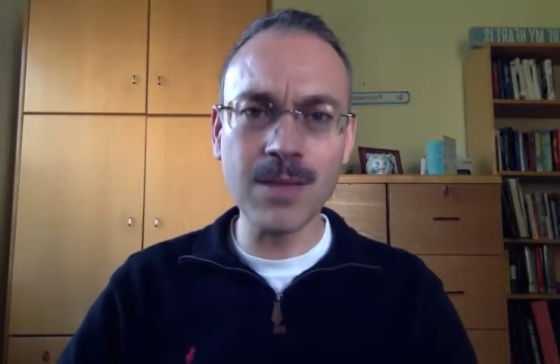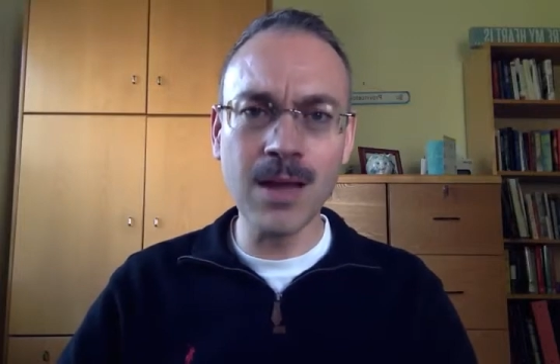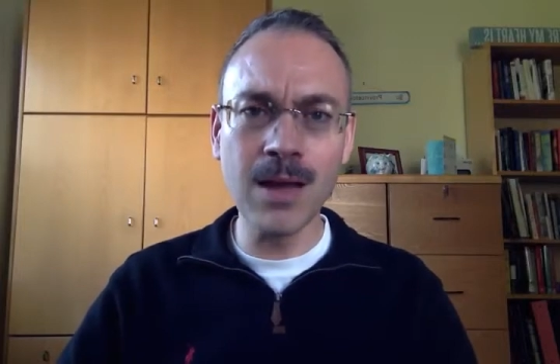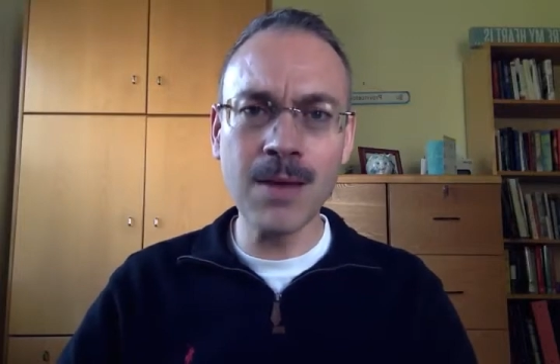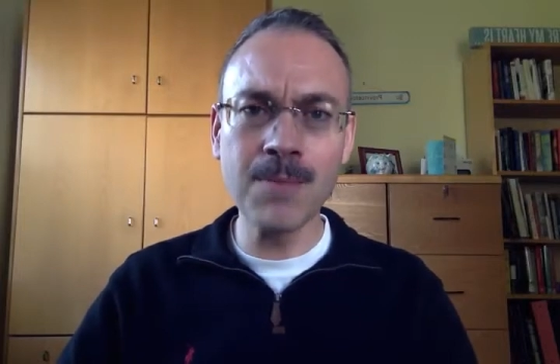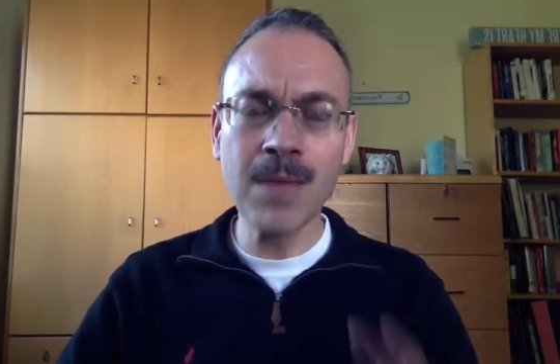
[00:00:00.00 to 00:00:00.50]

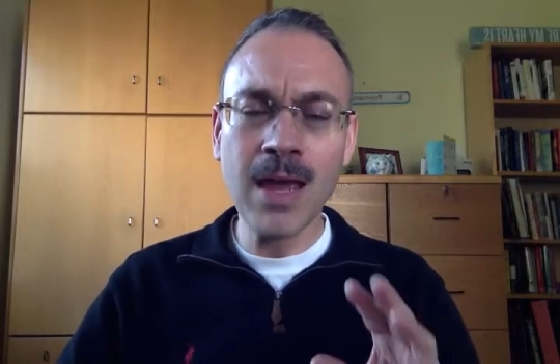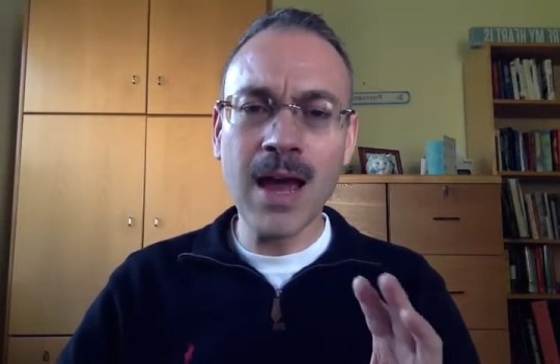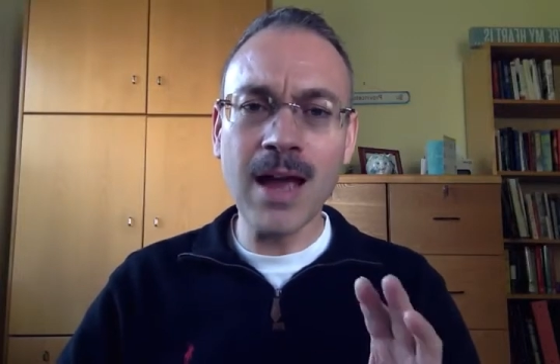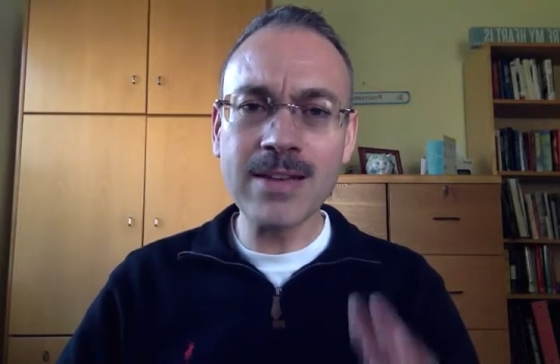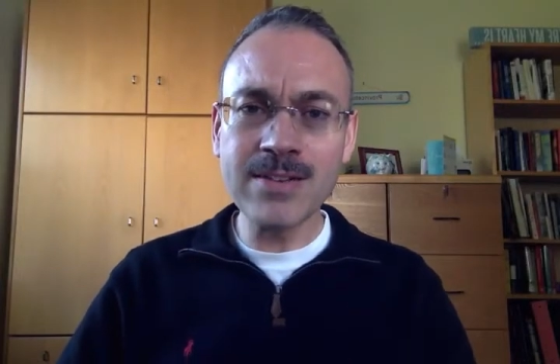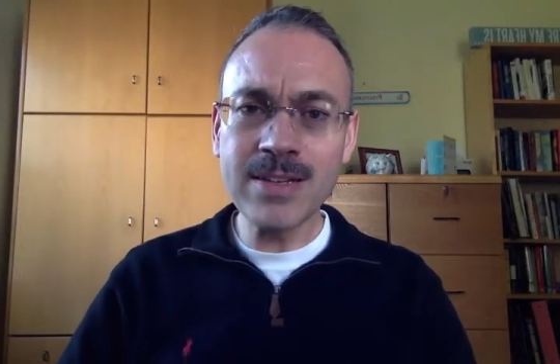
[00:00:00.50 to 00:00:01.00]
Um,
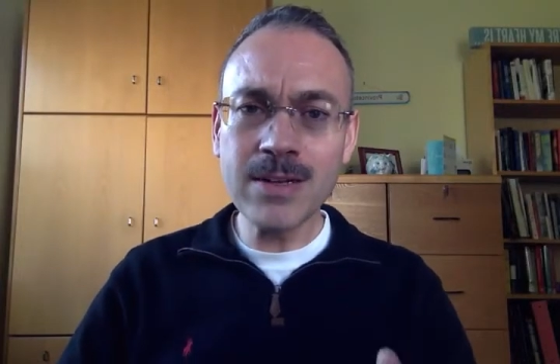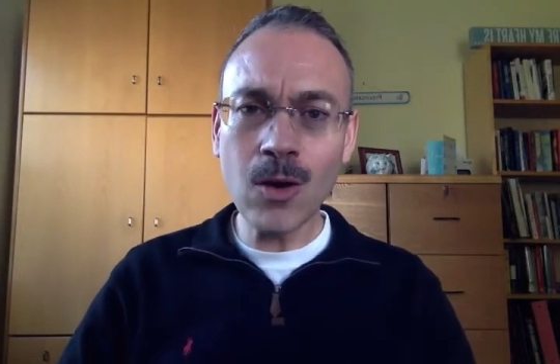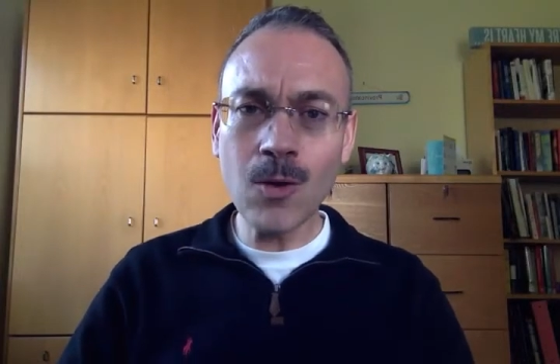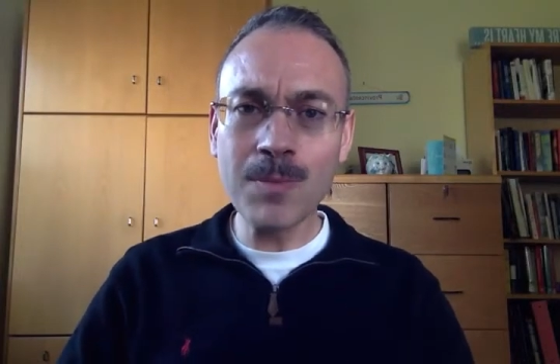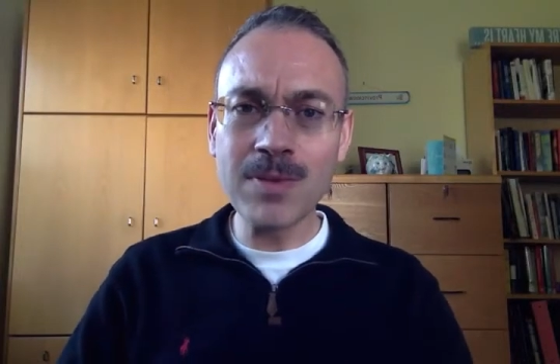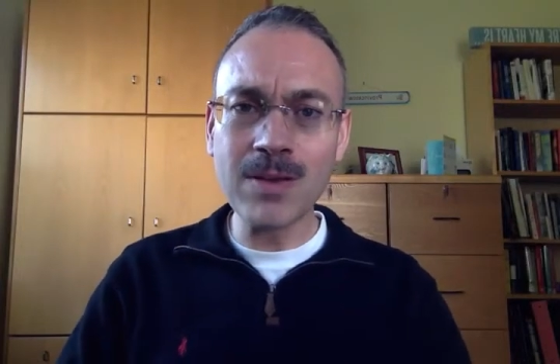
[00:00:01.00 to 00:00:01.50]
I did
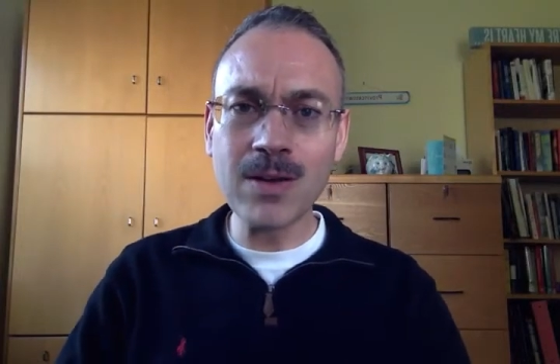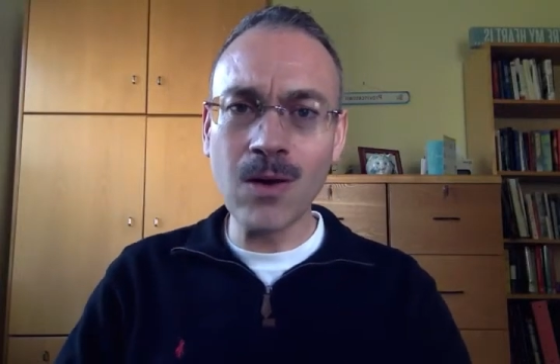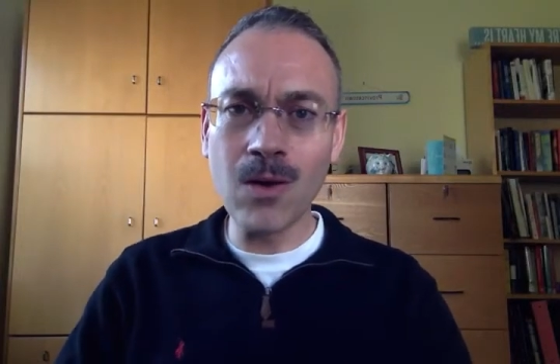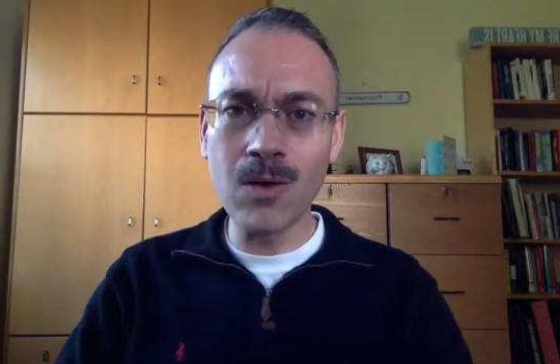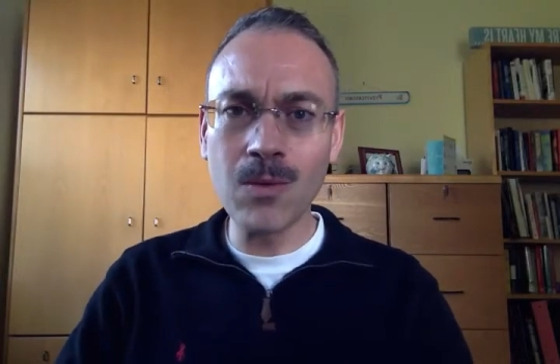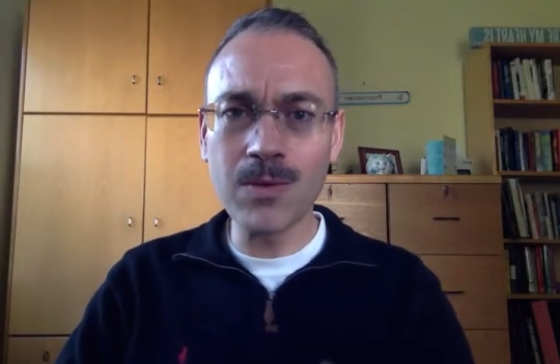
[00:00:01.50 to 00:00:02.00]
open the
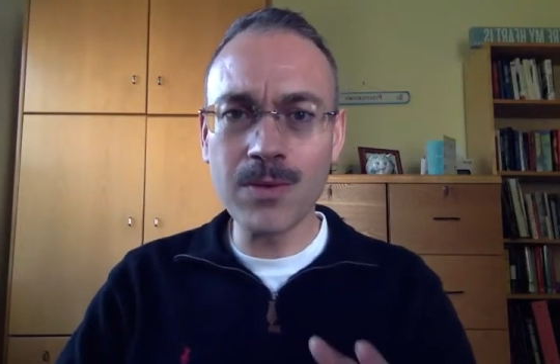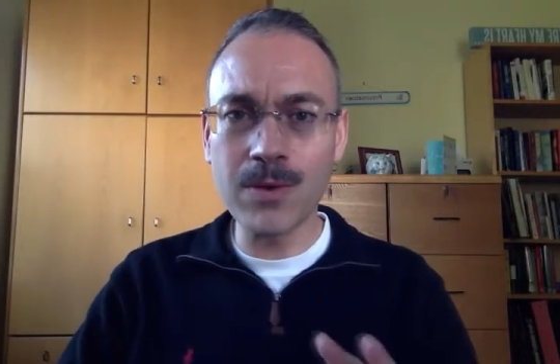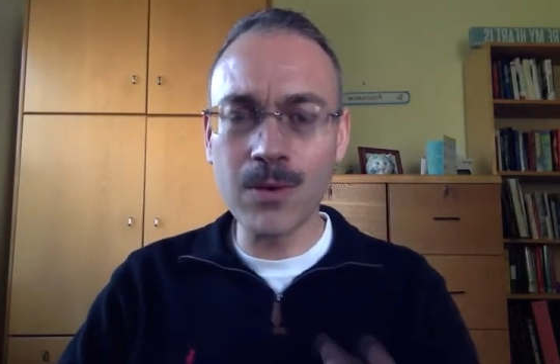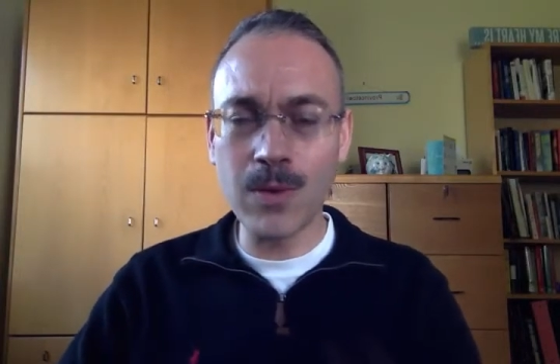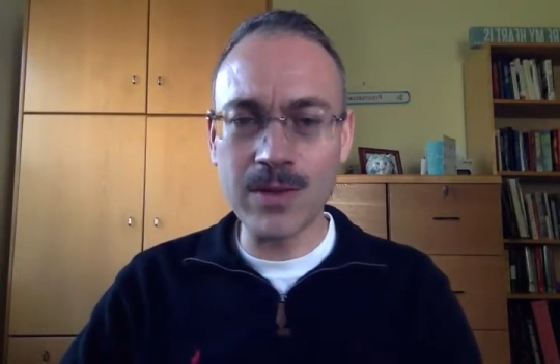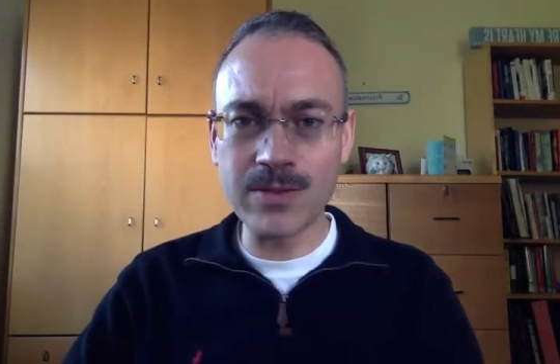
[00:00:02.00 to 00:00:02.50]
call with a
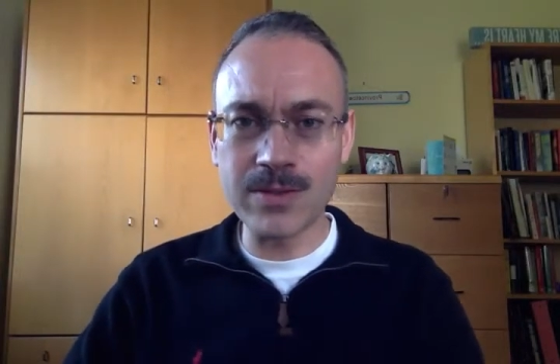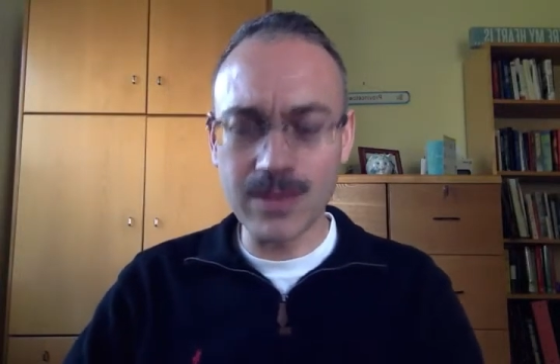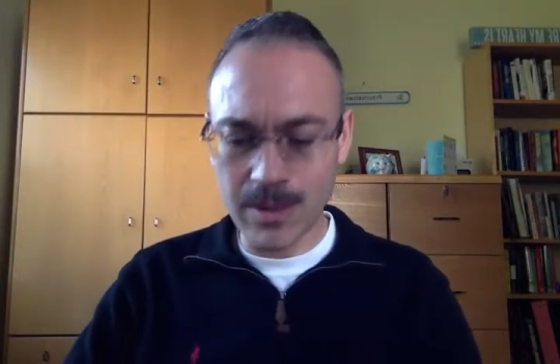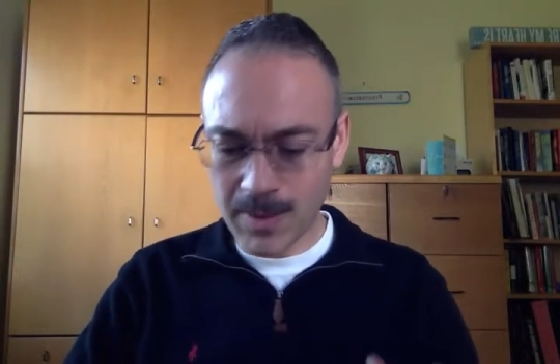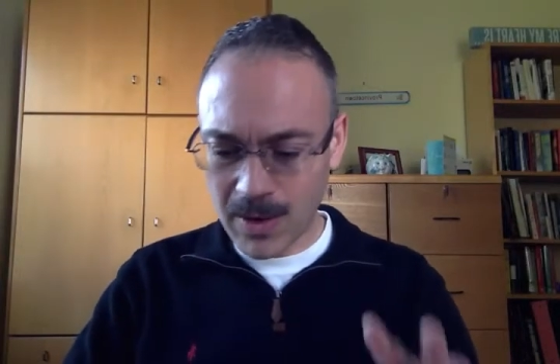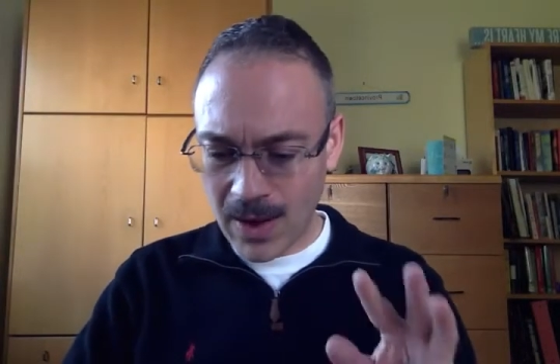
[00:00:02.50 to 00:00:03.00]
question
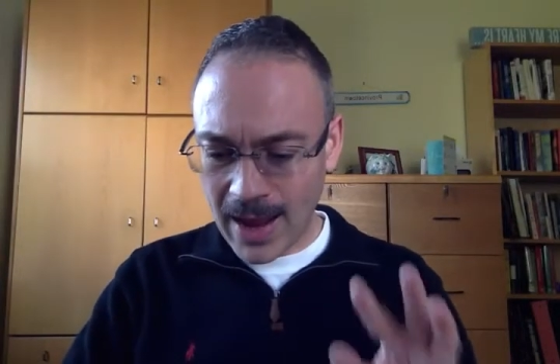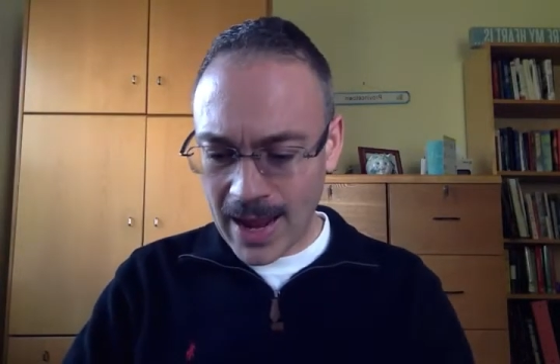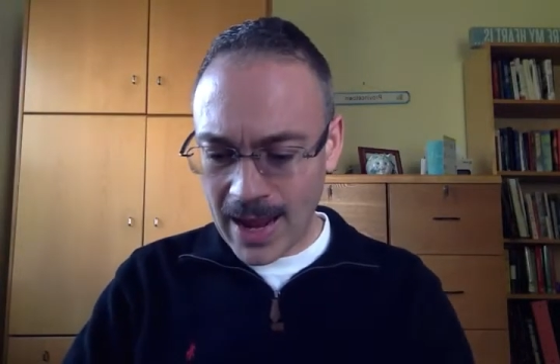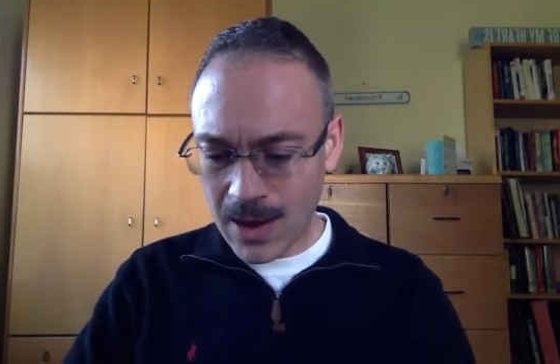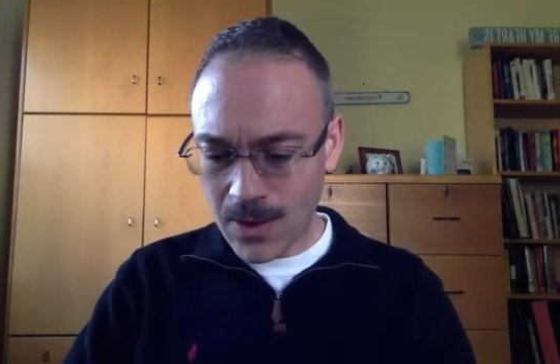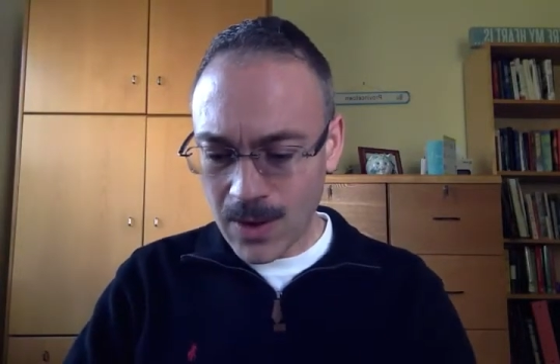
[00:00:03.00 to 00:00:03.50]
about
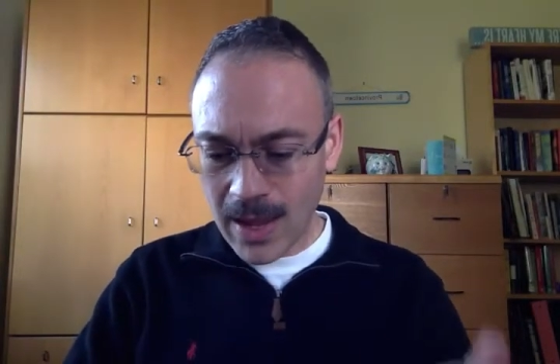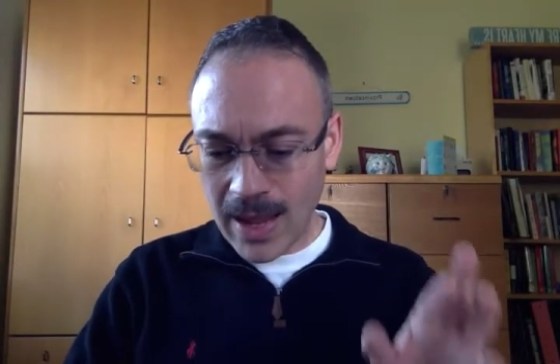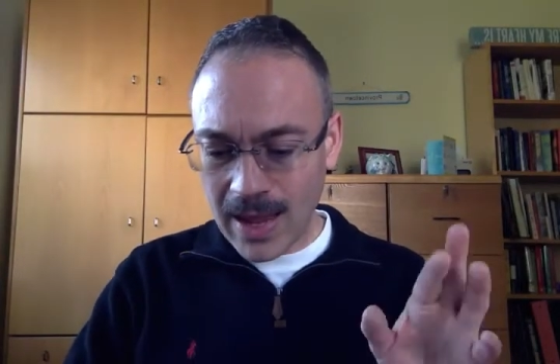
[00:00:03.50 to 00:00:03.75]
how